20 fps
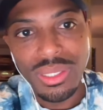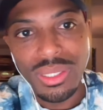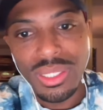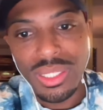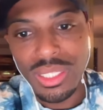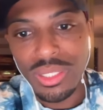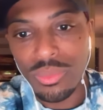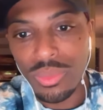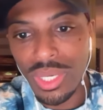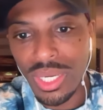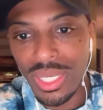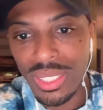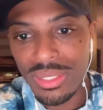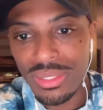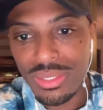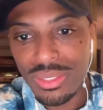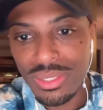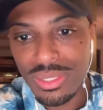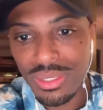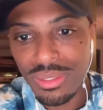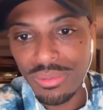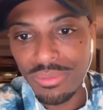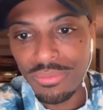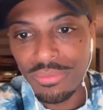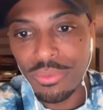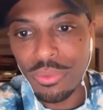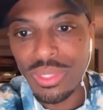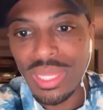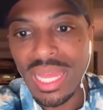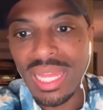He writes,
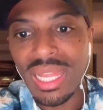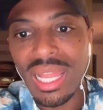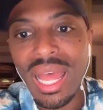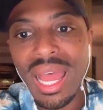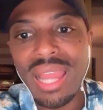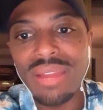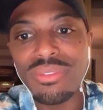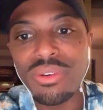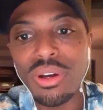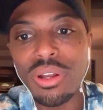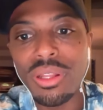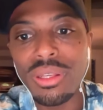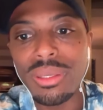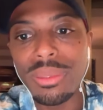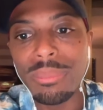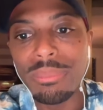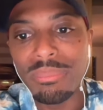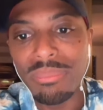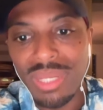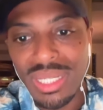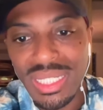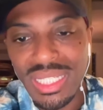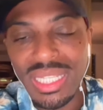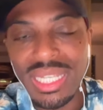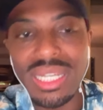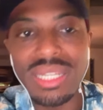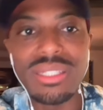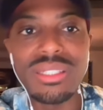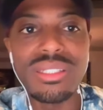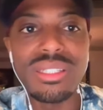for that live on money
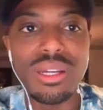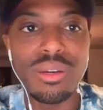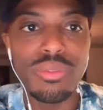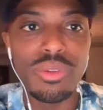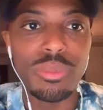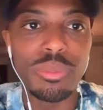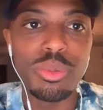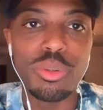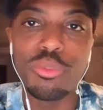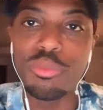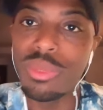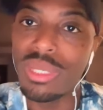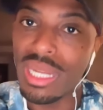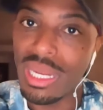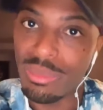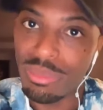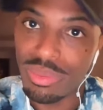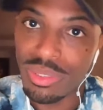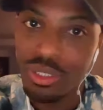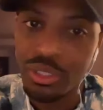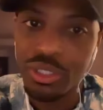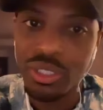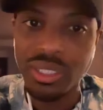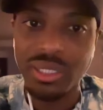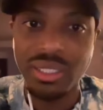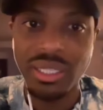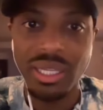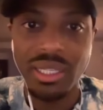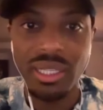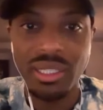and self-improvement, I
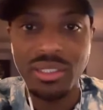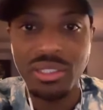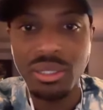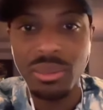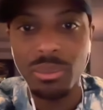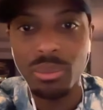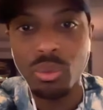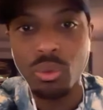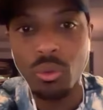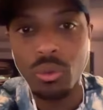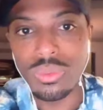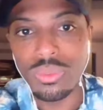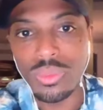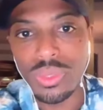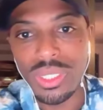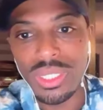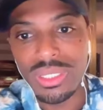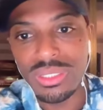appreciate that. That's an important one.